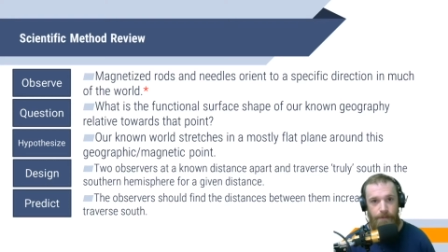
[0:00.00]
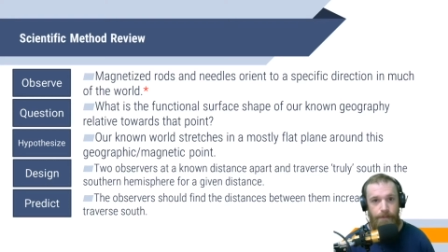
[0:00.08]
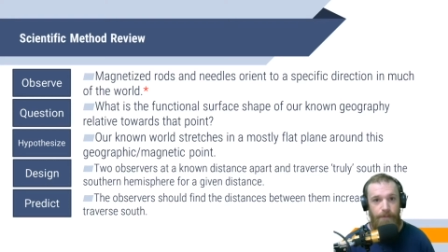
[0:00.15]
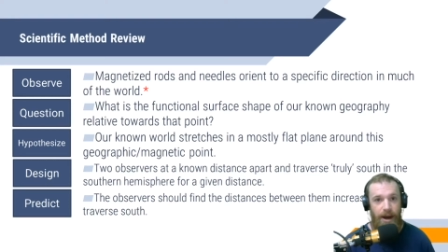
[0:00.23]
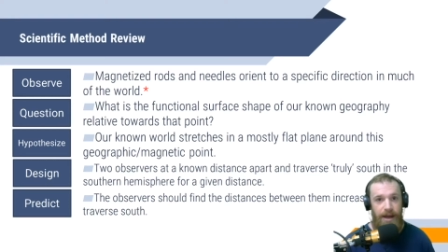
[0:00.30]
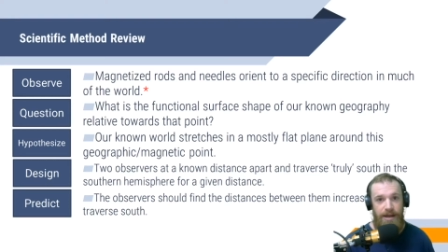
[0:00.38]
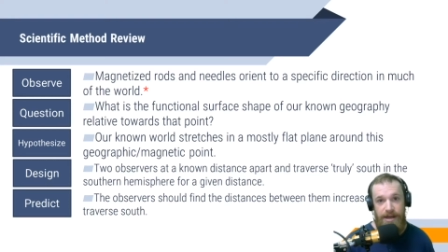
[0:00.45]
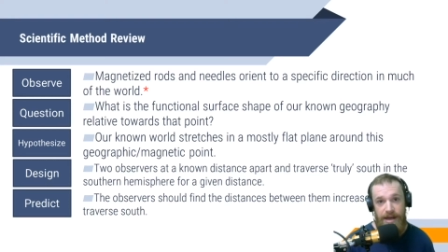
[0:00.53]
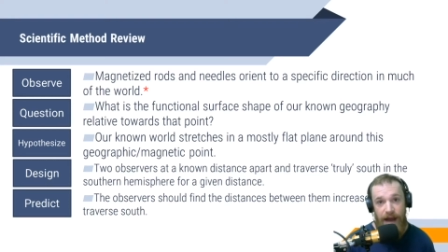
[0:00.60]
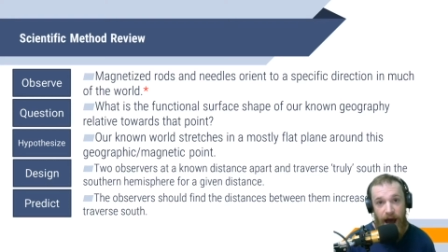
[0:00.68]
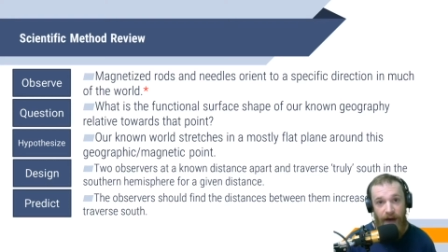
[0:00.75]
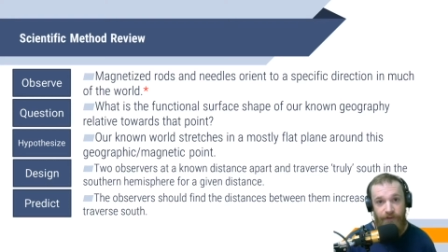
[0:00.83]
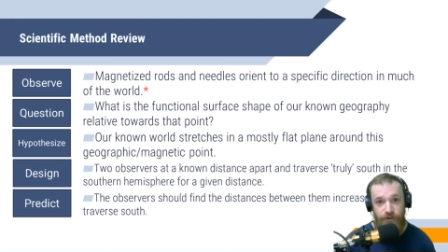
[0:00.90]
my
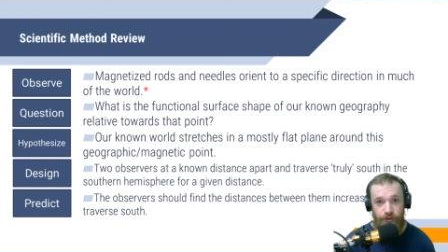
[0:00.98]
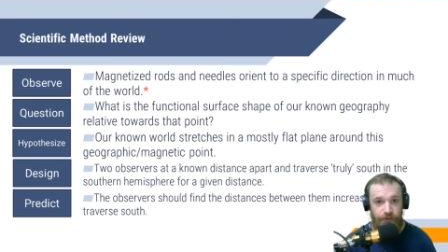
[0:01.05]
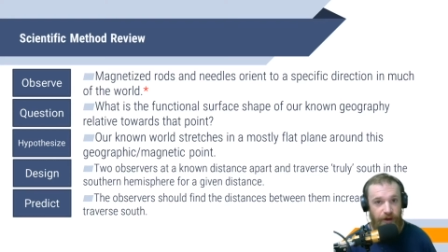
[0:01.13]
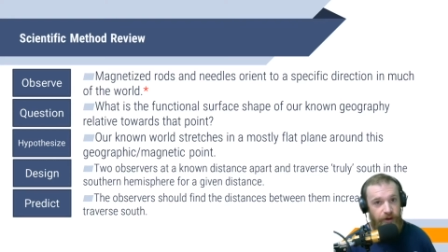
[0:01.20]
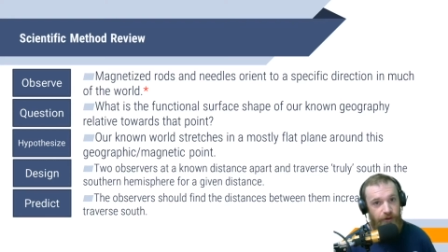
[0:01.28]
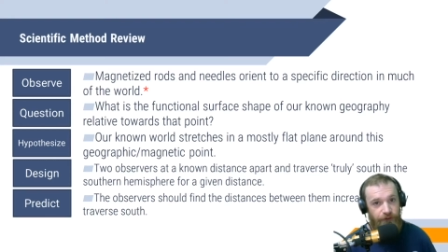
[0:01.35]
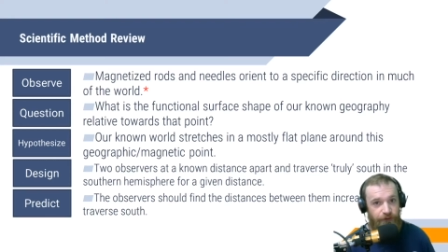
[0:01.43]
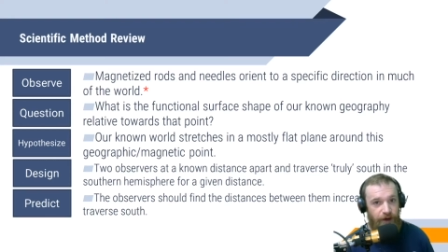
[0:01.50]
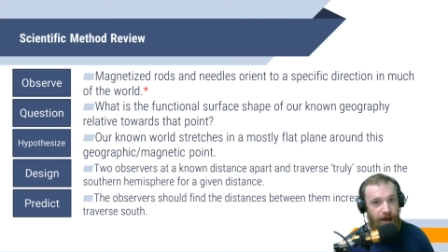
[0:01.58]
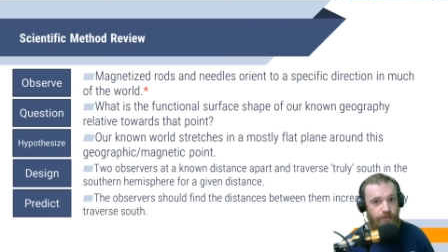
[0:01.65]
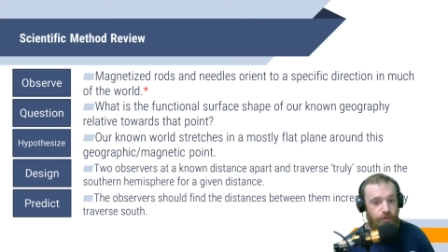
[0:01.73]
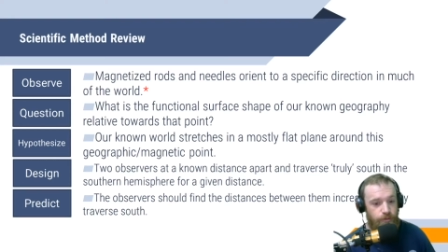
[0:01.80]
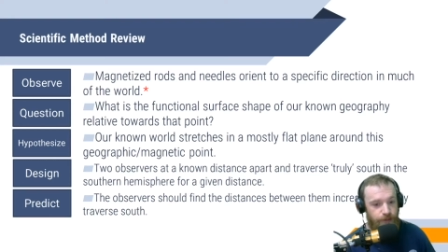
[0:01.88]
novel
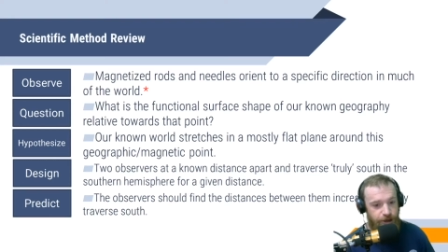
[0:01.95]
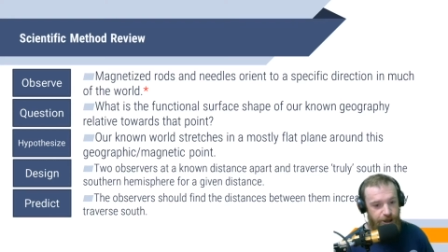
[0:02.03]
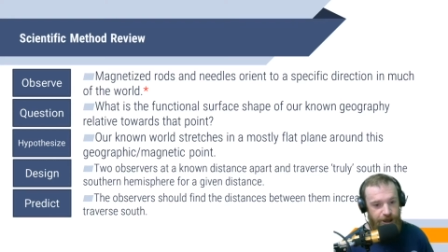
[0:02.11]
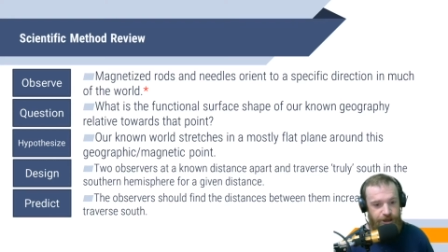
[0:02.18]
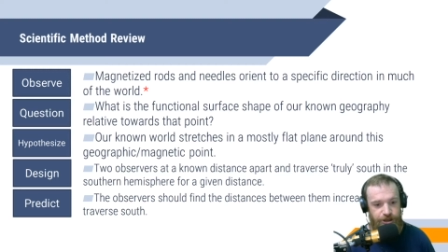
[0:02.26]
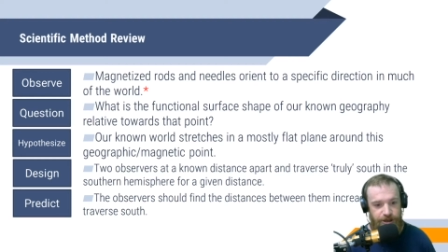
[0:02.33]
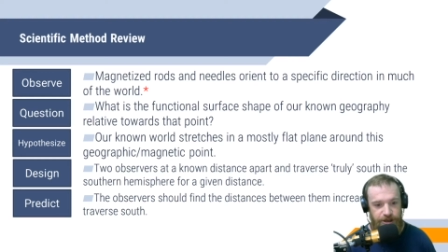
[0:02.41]
verifiable prediction,